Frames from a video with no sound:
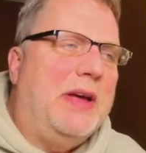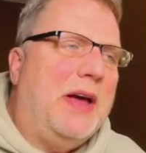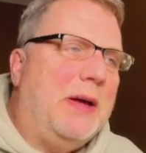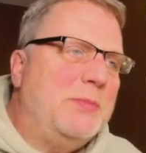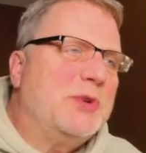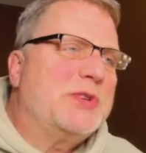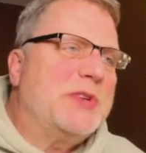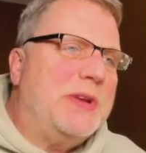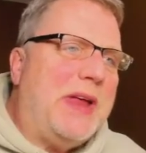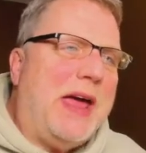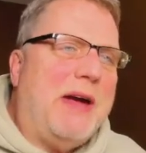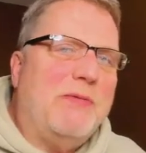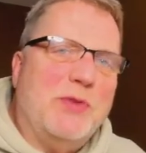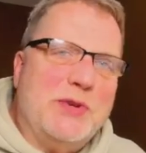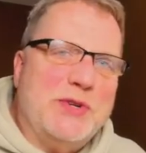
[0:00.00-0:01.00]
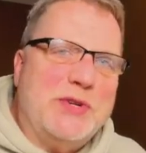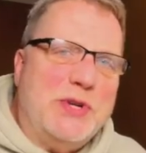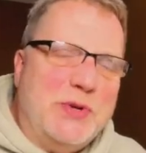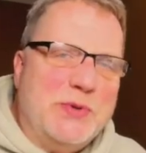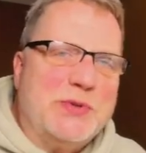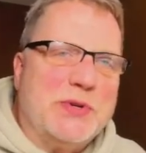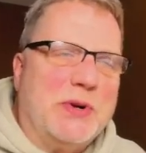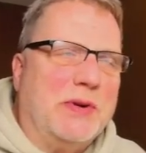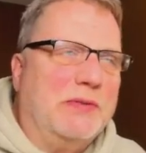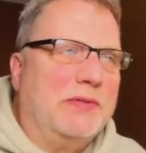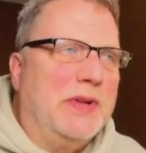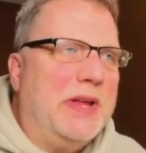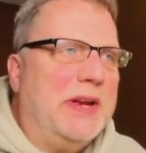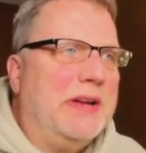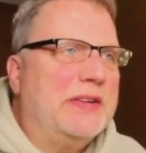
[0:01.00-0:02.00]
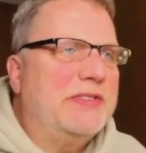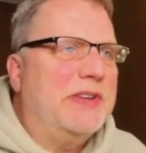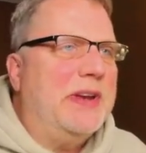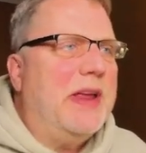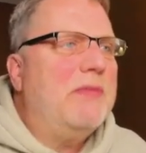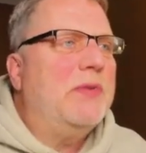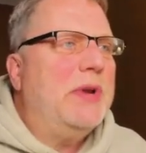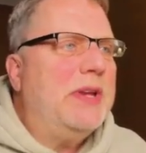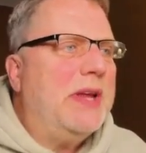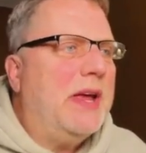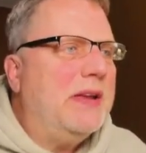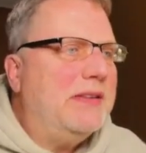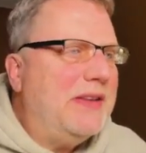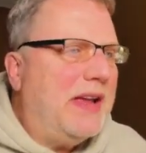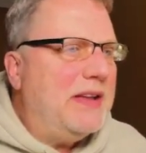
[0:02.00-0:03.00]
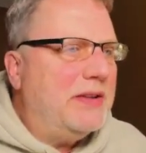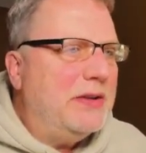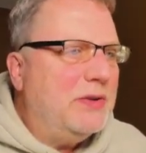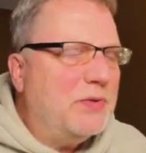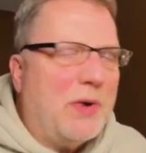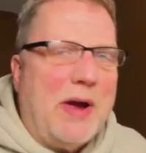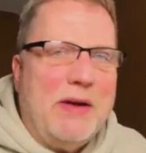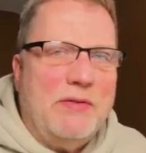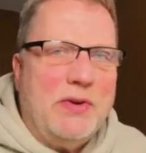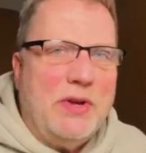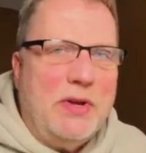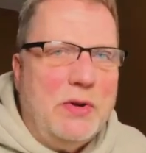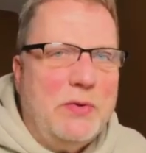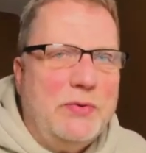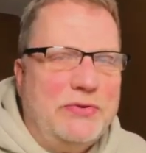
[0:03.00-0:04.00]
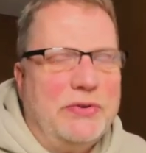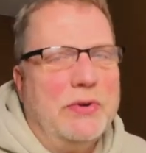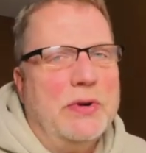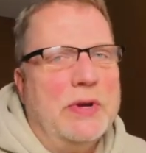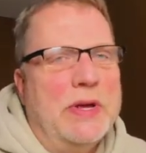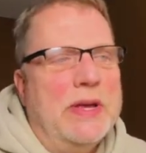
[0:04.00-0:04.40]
I'm just an average user of Linux, an everyday daily driver user,